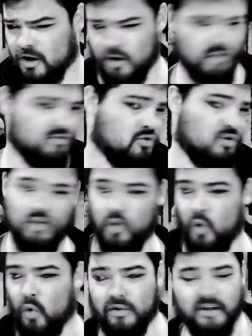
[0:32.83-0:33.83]
what sort of
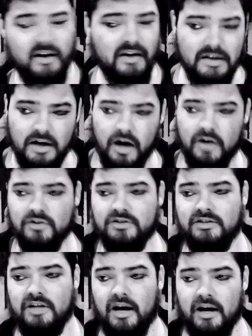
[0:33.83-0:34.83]
lore they need to
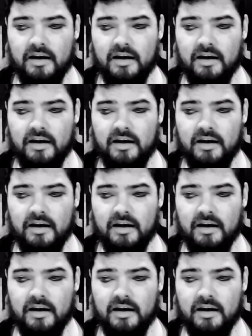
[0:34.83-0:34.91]
understand,